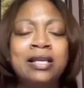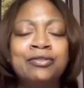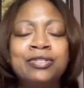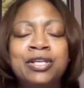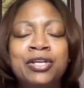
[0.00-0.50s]

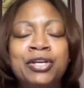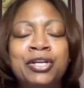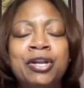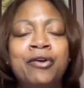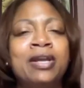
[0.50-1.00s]
Sounds
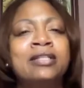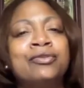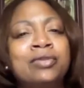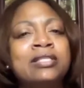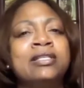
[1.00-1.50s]
good. All right.
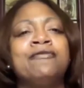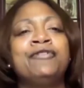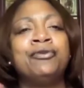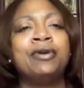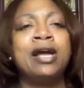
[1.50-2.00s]
So listen,
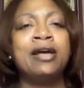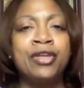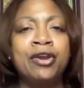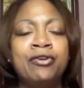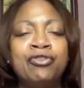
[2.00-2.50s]
if you're
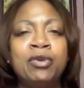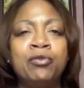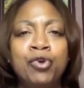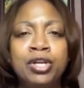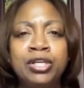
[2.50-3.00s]
out there and you've
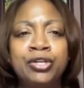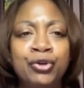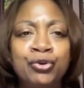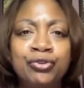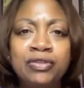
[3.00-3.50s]
been wanting to
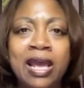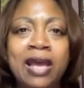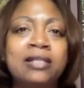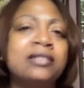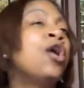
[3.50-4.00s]
know your
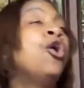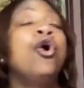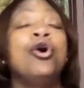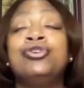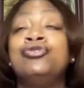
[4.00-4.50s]
status,
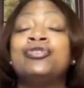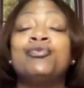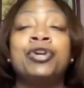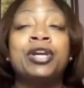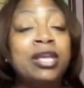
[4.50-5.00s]
or you
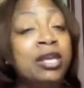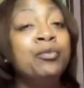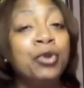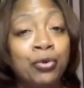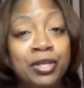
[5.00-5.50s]
just want to
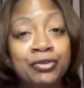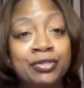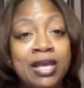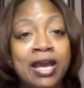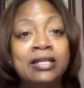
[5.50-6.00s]
keep knowing
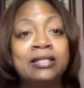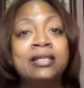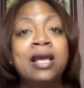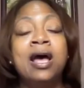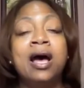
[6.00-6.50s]
your
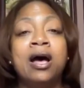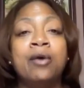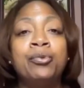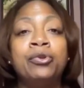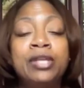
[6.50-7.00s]
status,
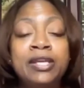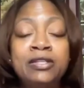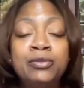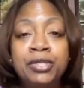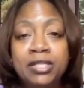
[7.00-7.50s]

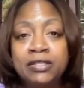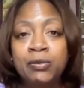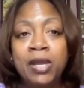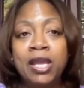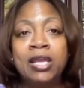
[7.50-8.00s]
please
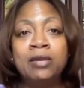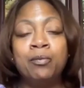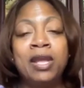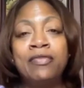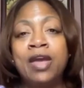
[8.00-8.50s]

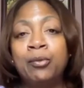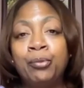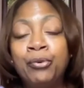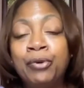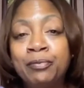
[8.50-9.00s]
participate, make that
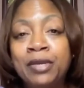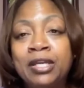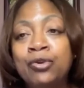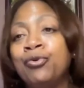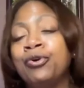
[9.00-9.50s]

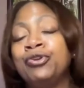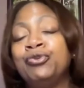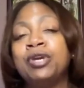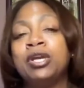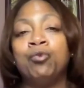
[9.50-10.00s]
appointment, or
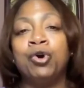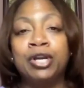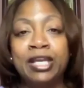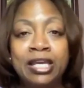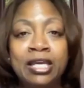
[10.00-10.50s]
you can
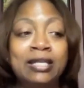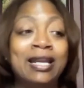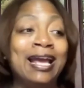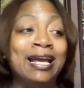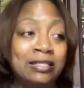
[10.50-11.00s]
walk in
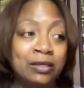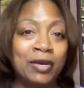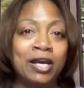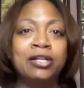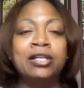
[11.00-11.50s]
and ask
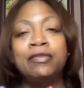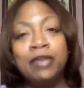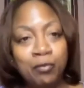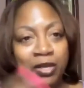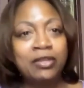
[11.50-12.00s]
about it and
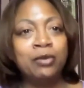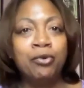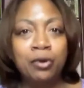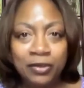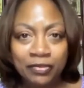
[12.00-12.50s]
then make the
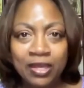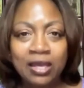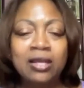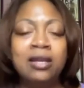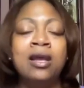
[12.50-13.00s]
appointment
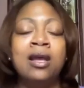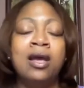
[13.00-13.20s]
then